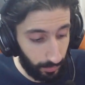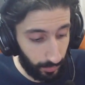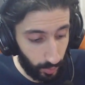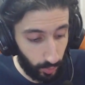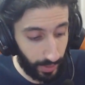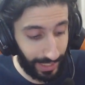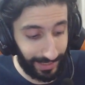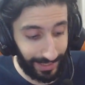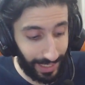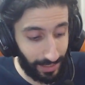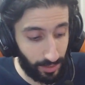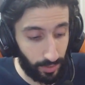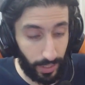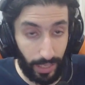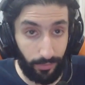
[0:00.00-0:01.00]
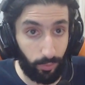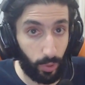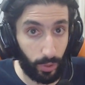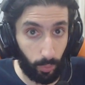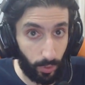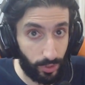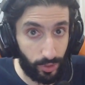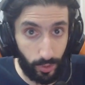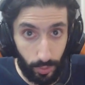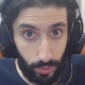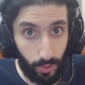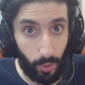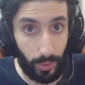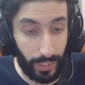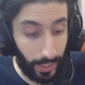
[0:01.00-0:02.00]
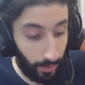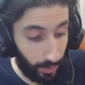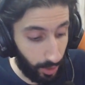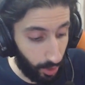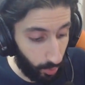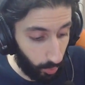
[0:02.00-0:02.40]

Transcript: You can't cancel the F1 once you throw it out.